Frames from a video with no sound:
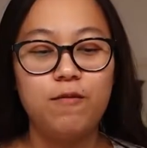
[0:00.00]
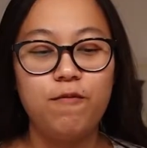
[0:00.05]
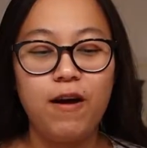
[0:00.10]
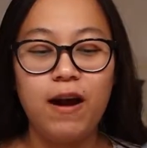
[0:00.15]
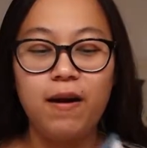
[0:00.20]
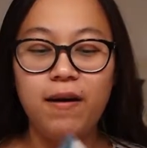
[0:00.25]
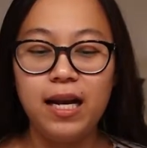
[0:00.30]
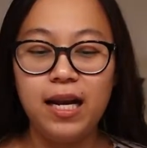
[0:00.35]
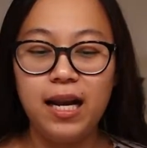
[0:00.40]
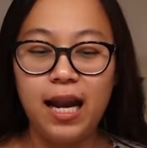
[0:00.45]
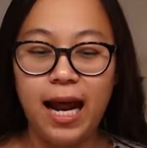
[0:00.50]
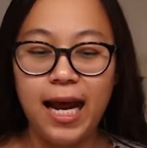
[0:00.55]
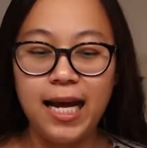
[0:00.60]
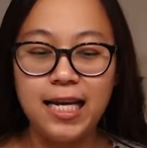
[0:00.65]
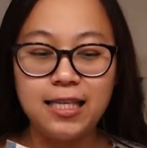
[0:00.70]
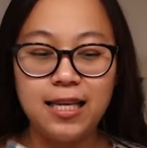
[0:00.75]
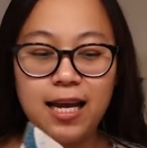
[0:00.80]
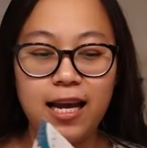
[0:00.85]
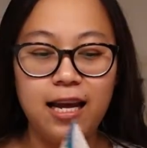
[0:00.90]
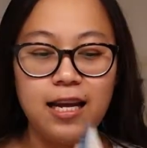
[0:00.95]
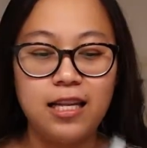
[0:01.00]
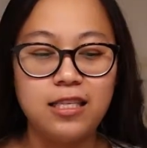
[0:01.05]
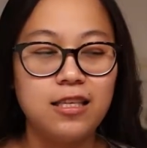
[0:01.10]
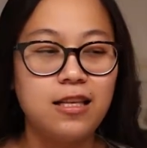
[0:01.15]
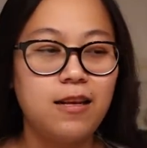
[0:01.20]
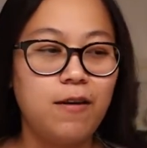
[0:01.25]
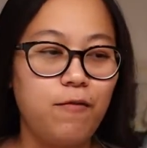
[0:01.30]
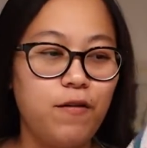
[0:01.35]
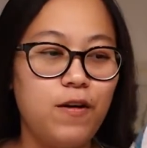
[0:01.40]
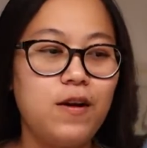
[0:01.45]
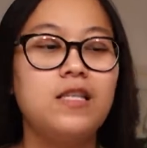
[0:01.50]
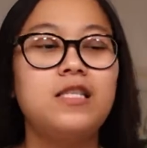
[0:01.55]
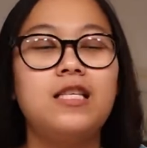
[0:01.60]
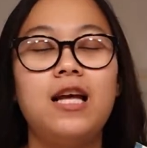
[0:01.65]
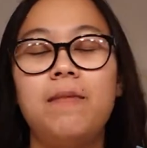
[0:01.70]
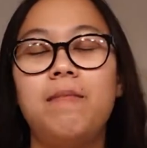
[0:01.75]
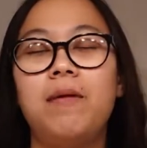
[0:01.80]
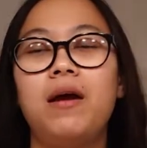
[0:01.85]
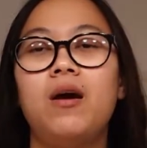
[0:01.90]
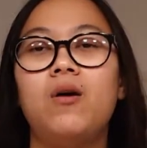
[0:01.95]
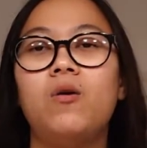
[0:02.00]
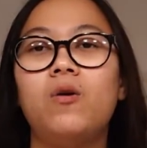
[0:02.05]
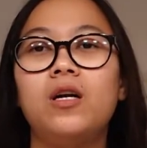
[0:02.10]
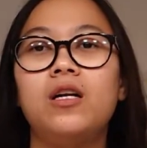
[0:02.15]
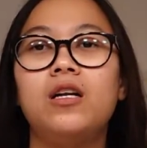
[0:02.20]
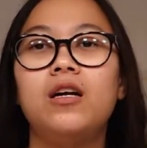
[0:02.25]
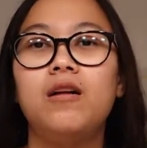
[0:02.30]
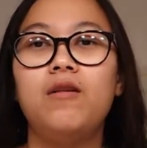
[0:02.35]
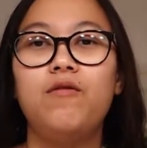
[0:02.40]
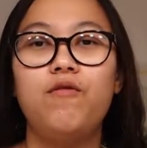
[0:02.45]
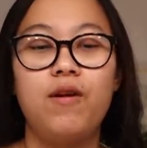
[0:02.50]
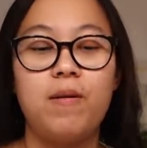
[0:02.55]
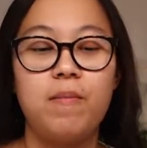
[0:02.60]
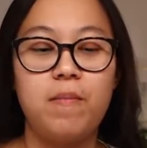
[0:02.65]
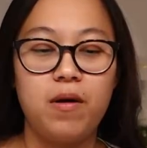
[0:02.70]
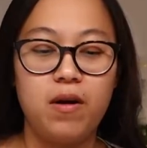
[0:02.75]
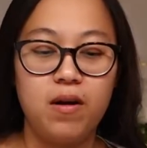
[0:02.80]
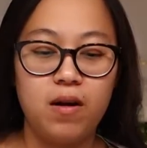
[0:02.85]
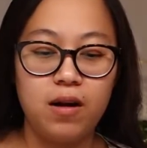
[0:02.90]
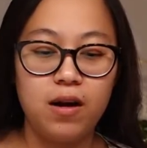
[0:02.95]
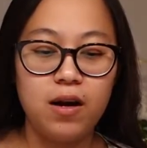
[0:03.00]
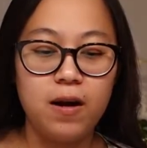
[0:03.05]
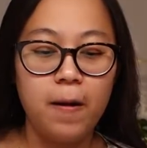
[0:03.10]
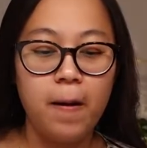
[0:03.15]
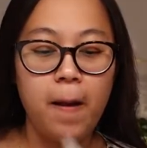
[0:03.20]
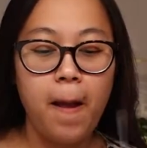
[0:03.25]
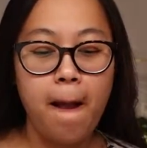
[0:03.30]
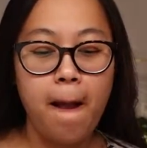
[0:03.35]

very nice. It's the first time I ordered from her.